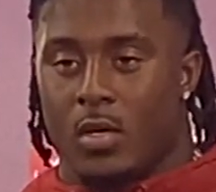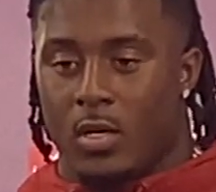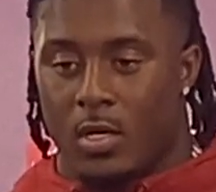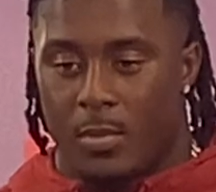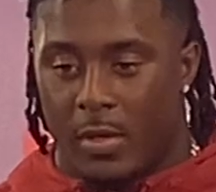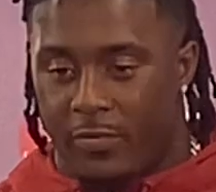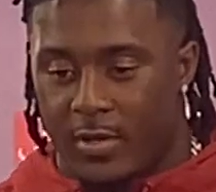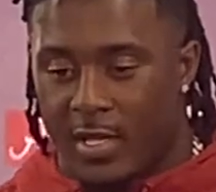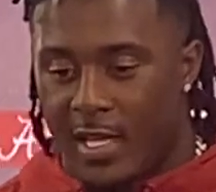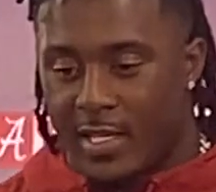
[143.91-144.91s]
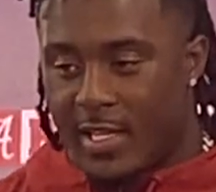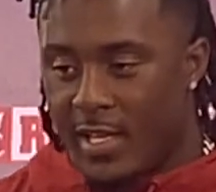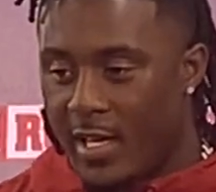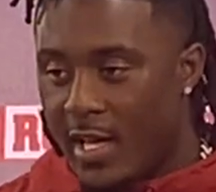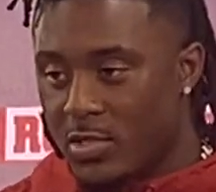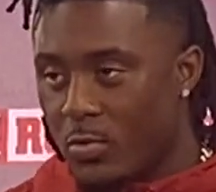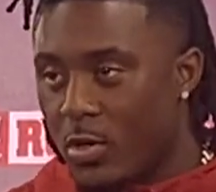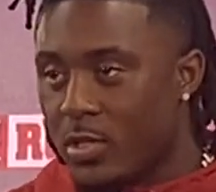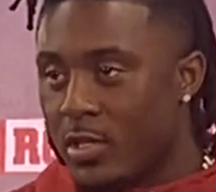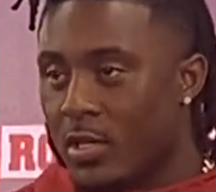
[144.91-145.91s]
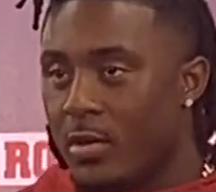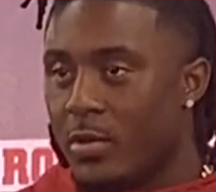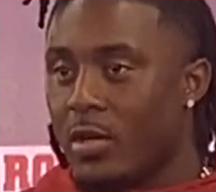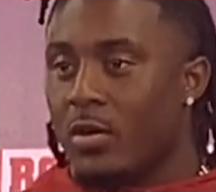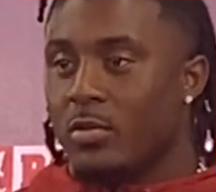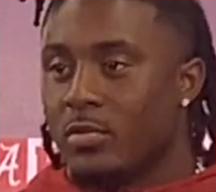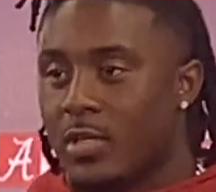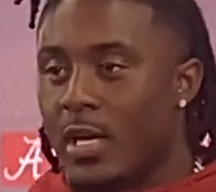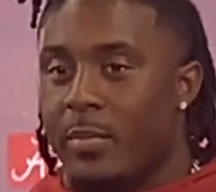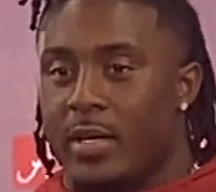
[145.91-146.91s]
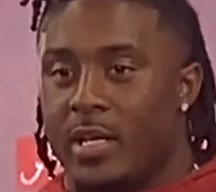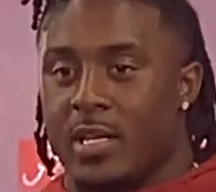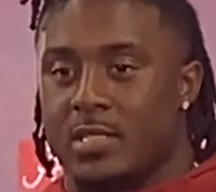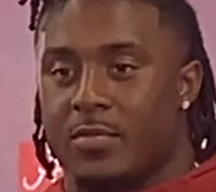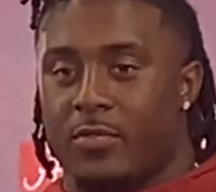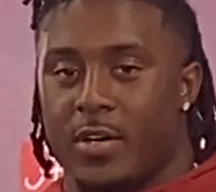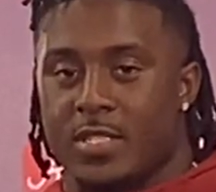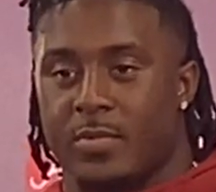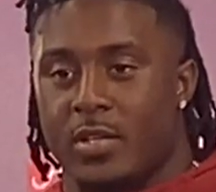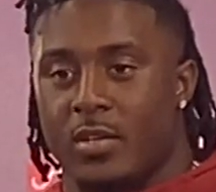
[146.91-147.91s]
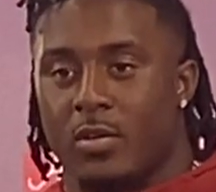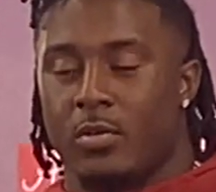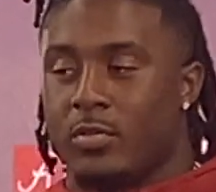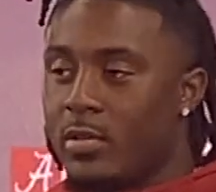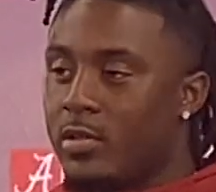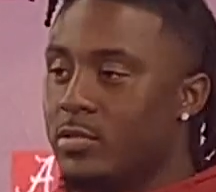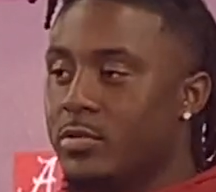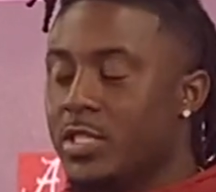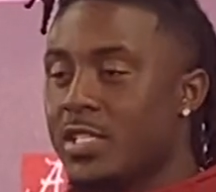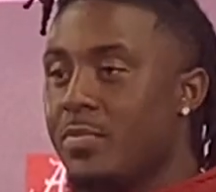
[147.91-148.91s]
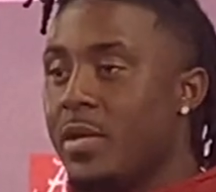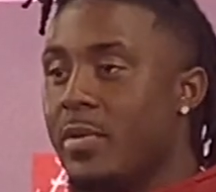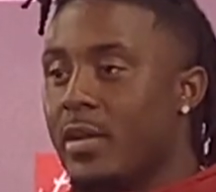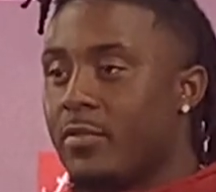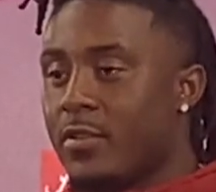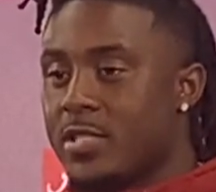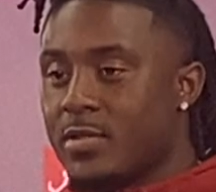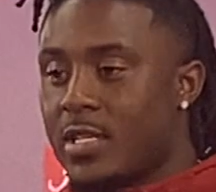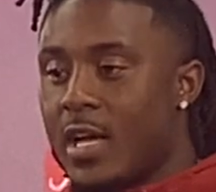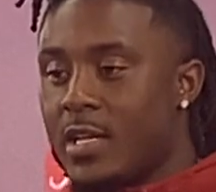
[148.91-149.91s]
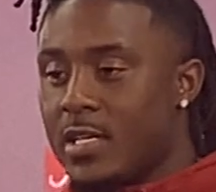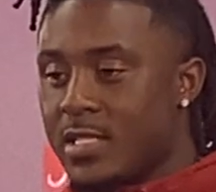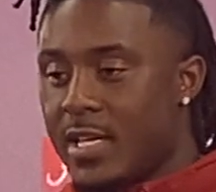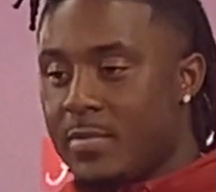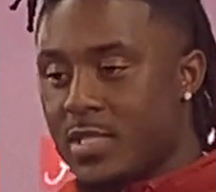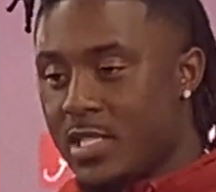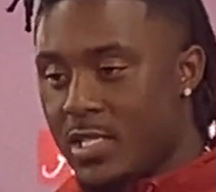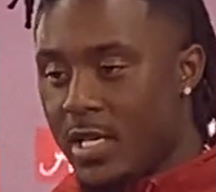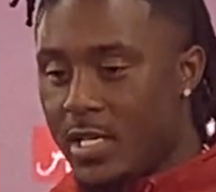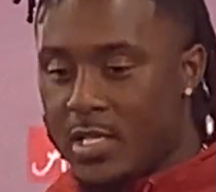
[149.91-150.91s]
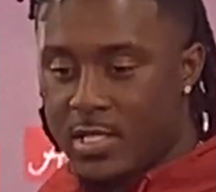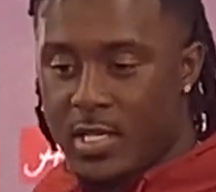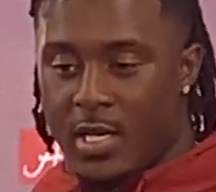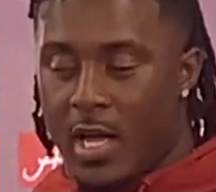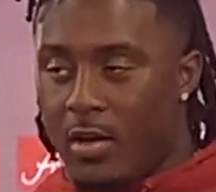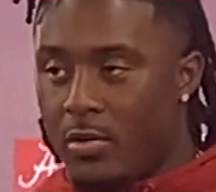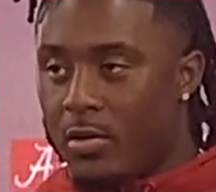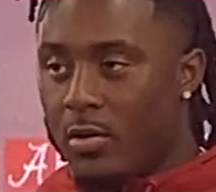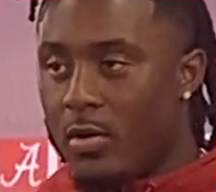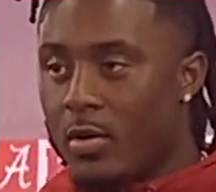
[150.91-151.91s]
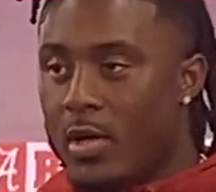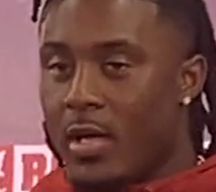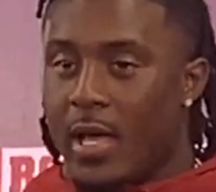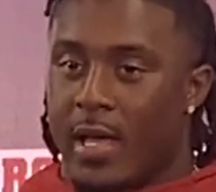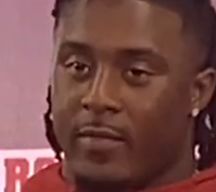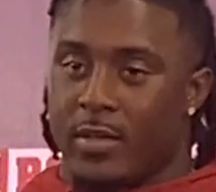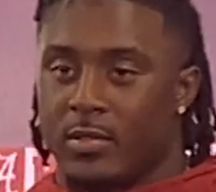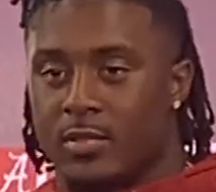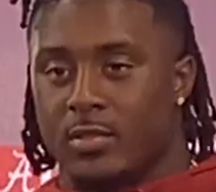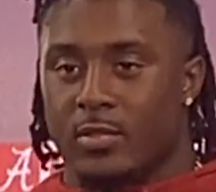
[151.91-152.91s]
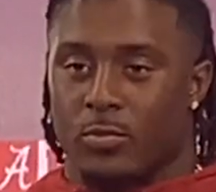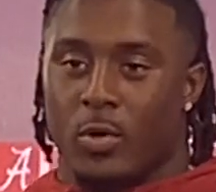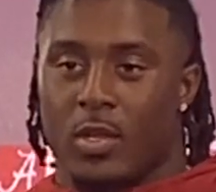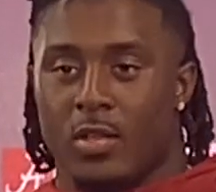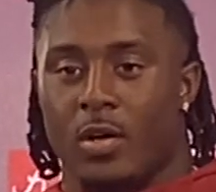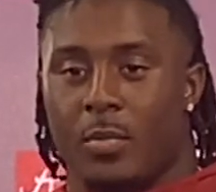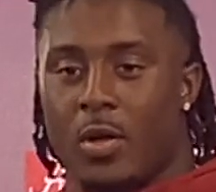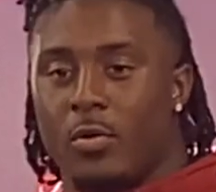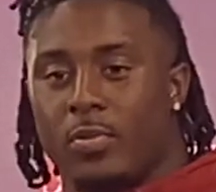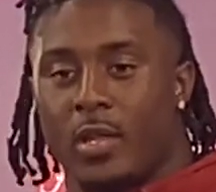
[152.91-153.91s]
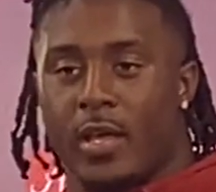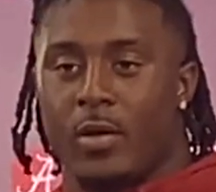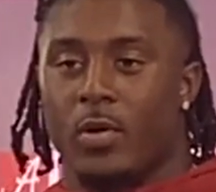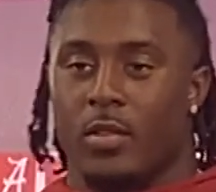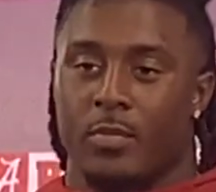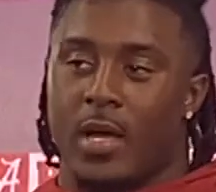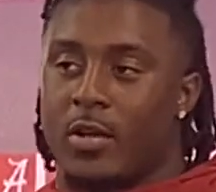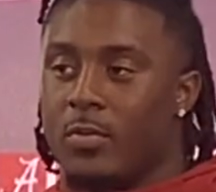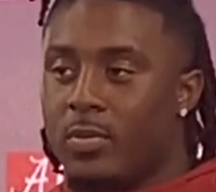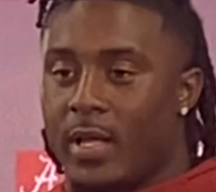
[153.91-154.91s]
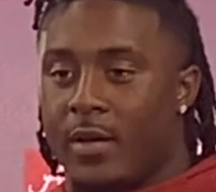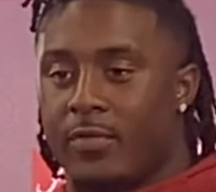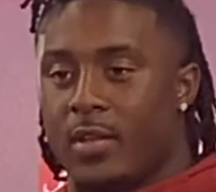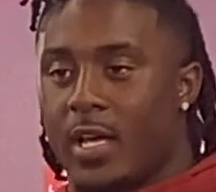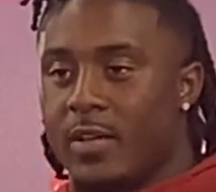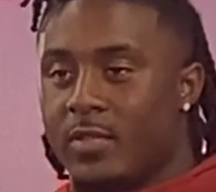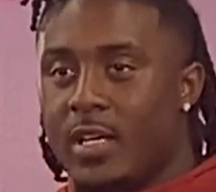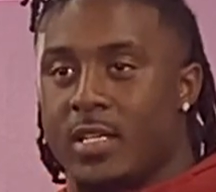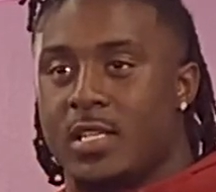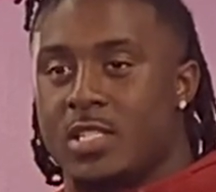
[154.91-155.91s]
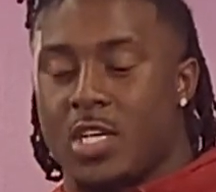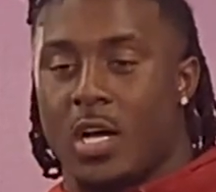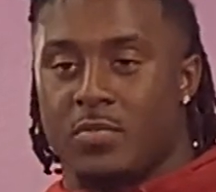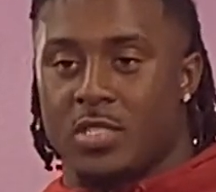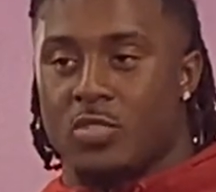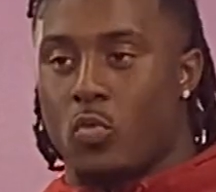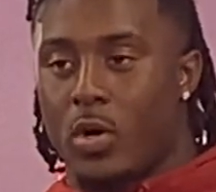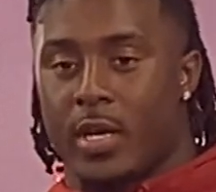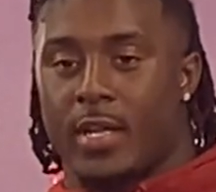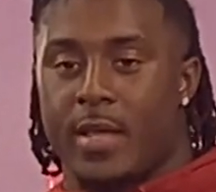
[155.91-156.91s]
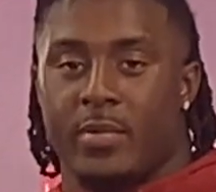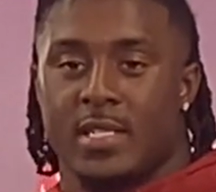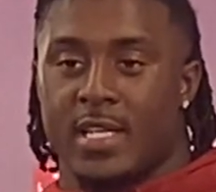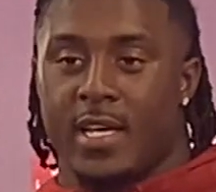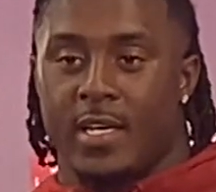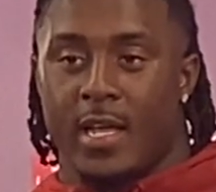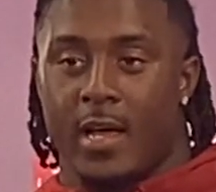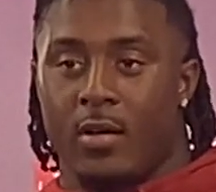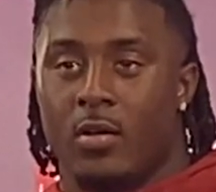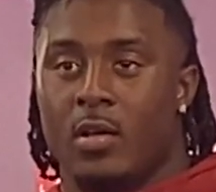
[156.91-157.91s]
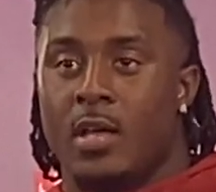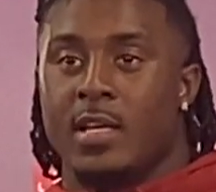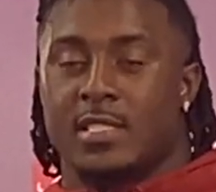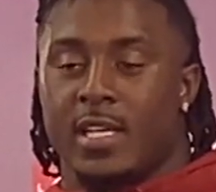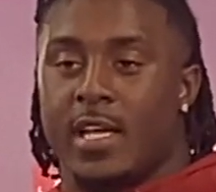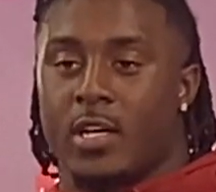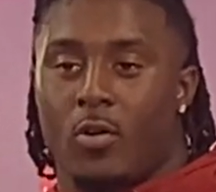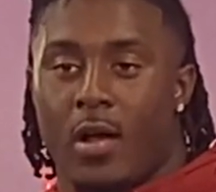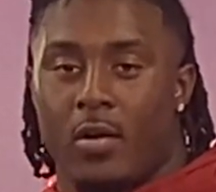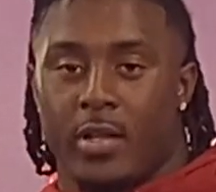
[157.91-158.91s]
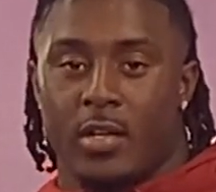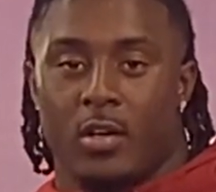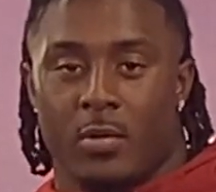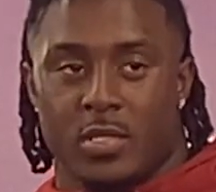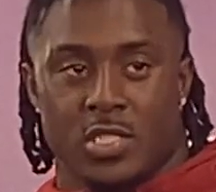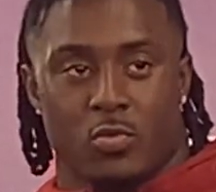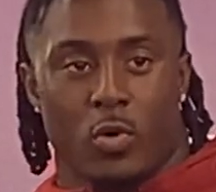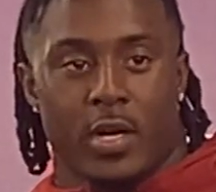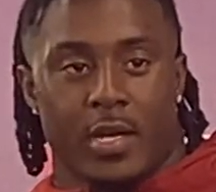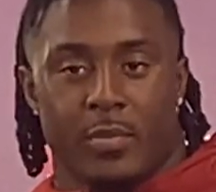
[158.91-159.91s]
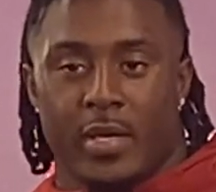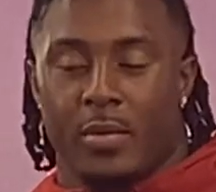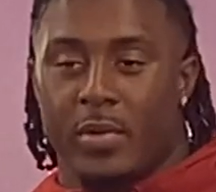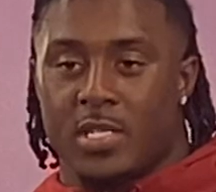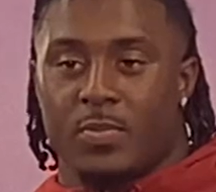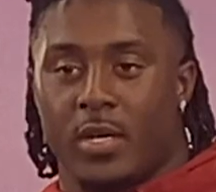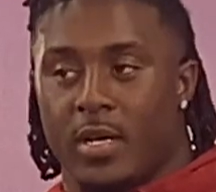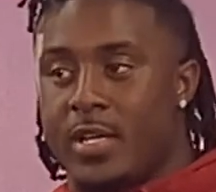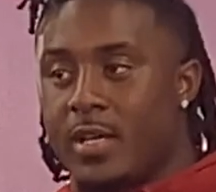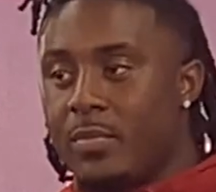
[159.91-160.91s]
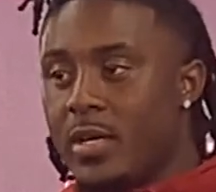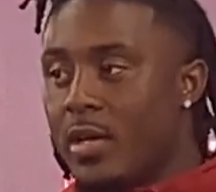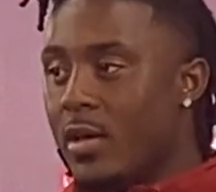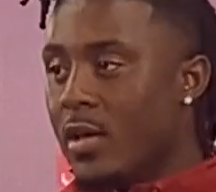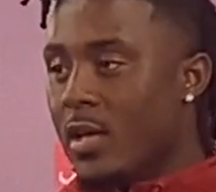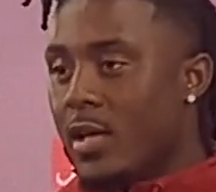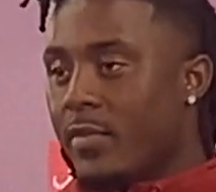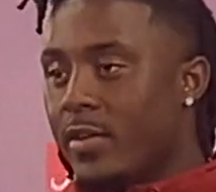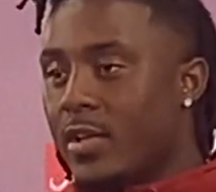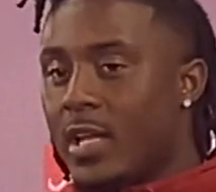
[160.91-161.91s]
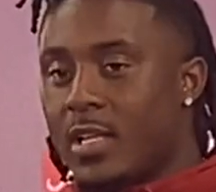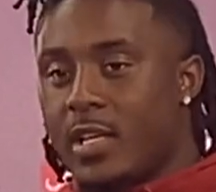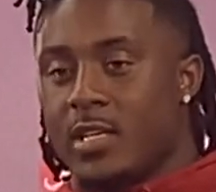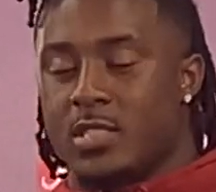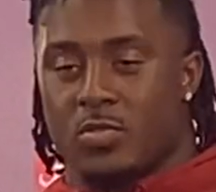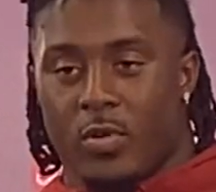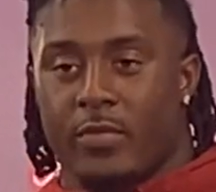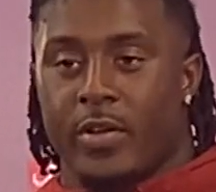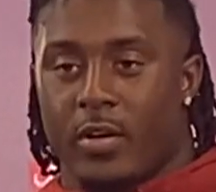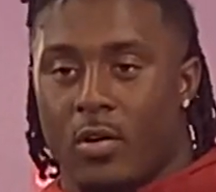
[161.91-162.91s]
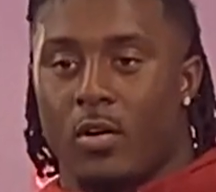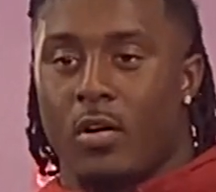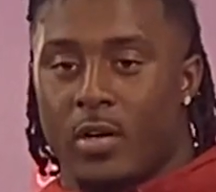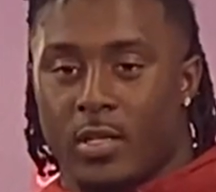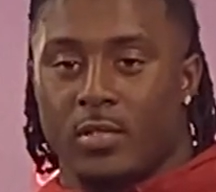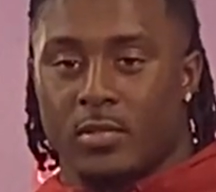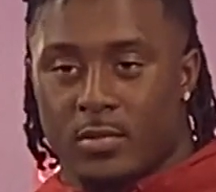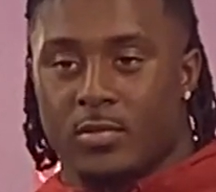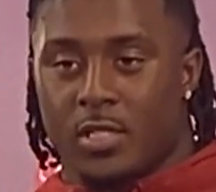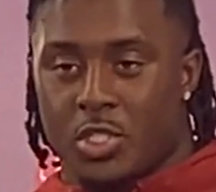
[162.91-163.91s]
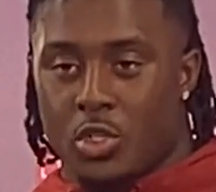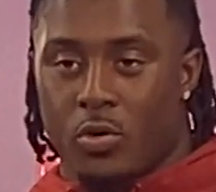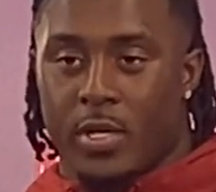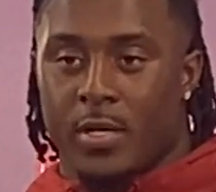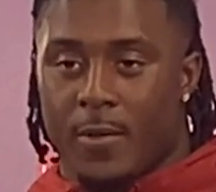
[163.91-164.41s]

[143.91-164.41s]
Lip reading: I feel like the kid has worked. Coming in as a freshman, just me being a freshman, kind of in the same position that he's in now, having whether I'm going to play, whether I'm not going to play. I feel like he's done a good job just working, keeping his head down, staying grounded, and just working and being the best player that he can be. I feel like the kid just worked very hard and is showing.